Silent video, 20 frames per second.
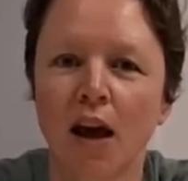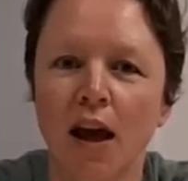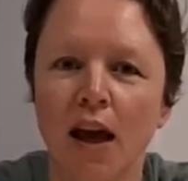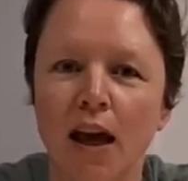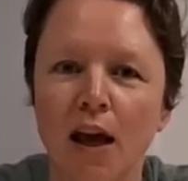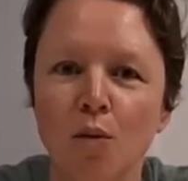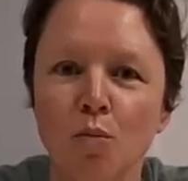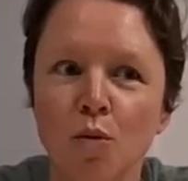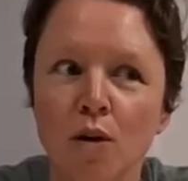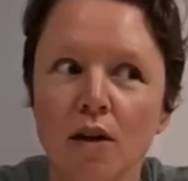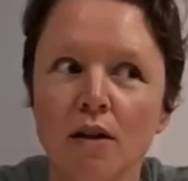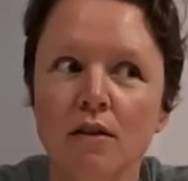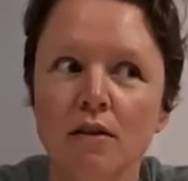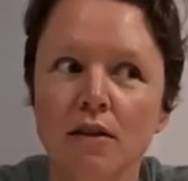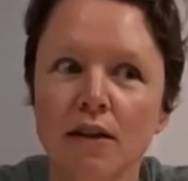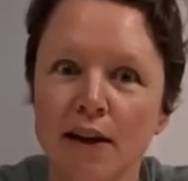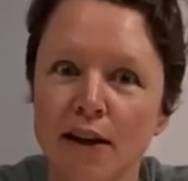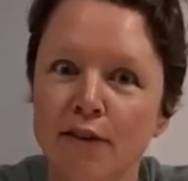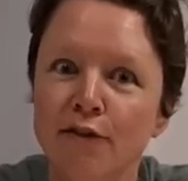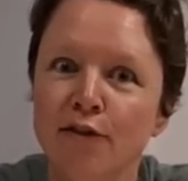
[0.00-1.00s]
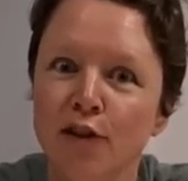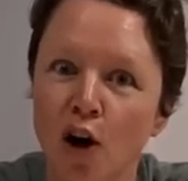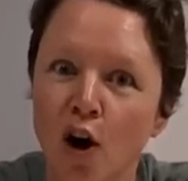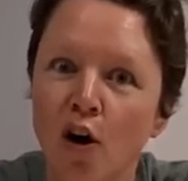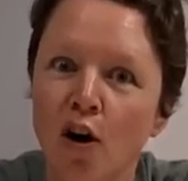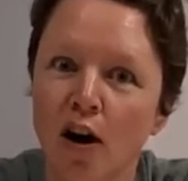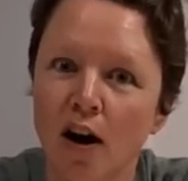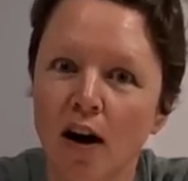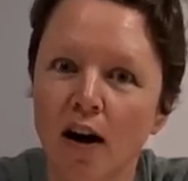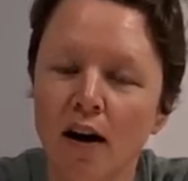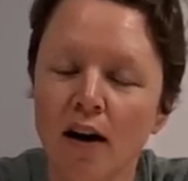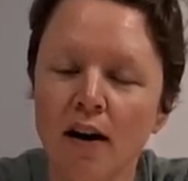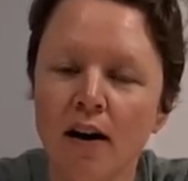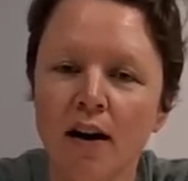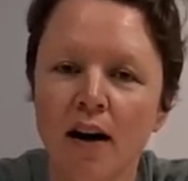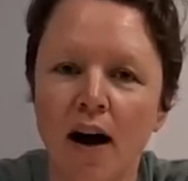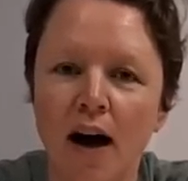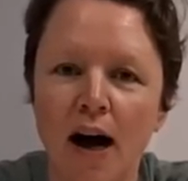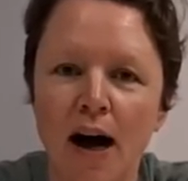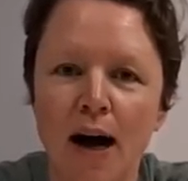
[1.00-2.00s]
It will live longer,
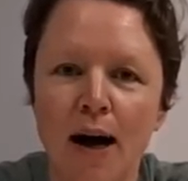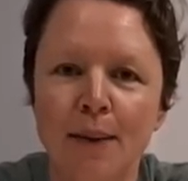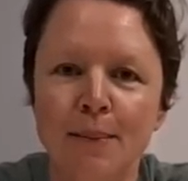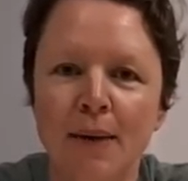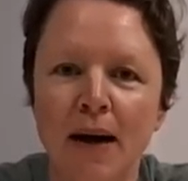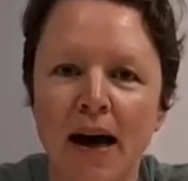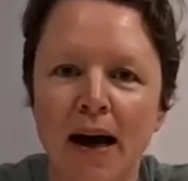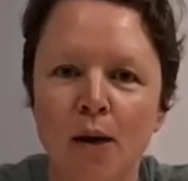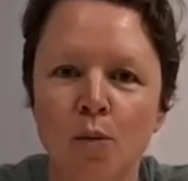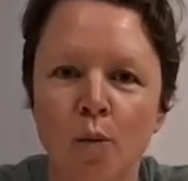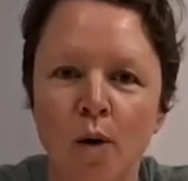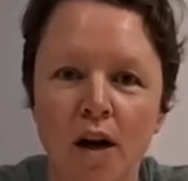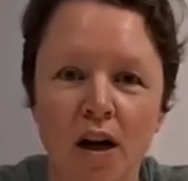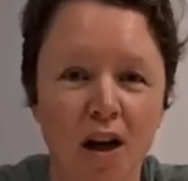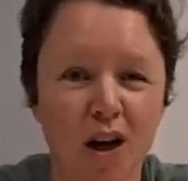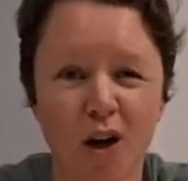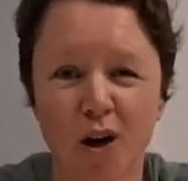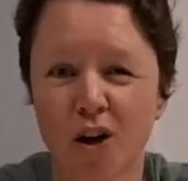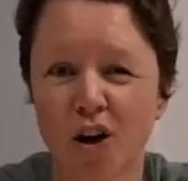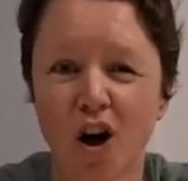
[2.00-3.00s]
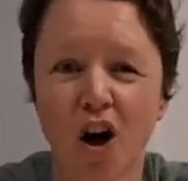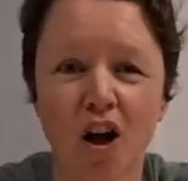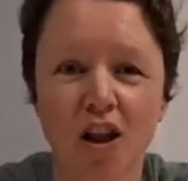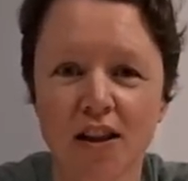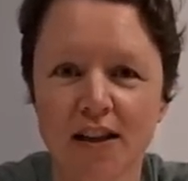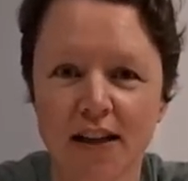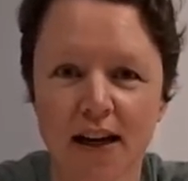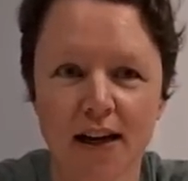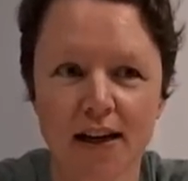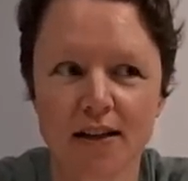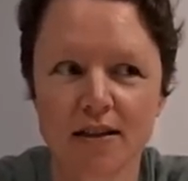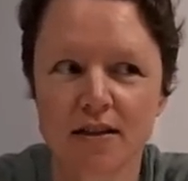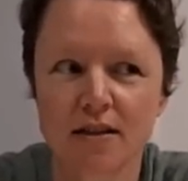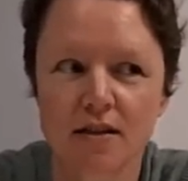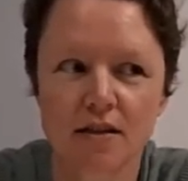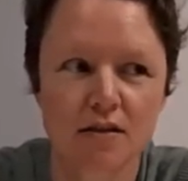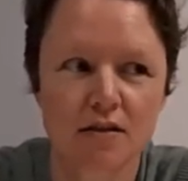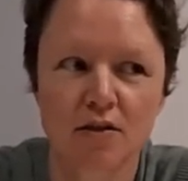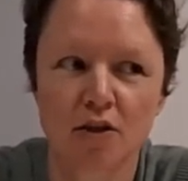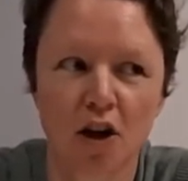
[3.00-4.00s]
and when I go on
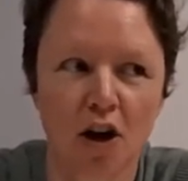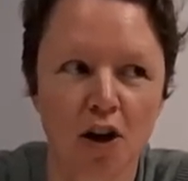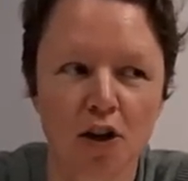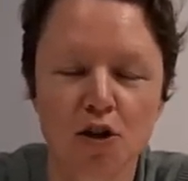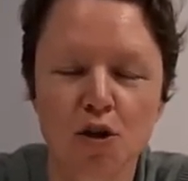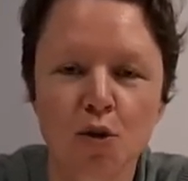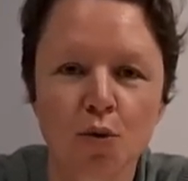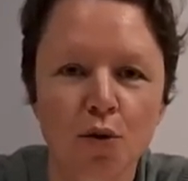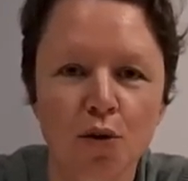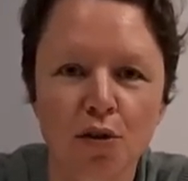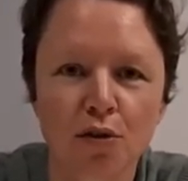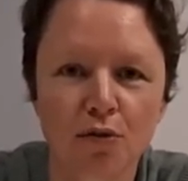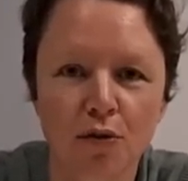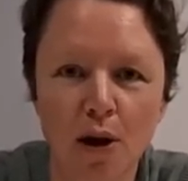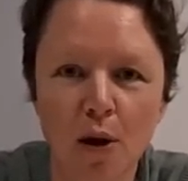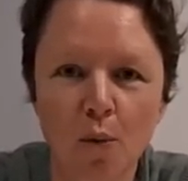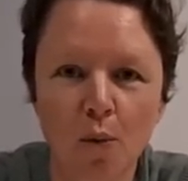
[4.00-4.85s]
holidays, you know, 2 or 3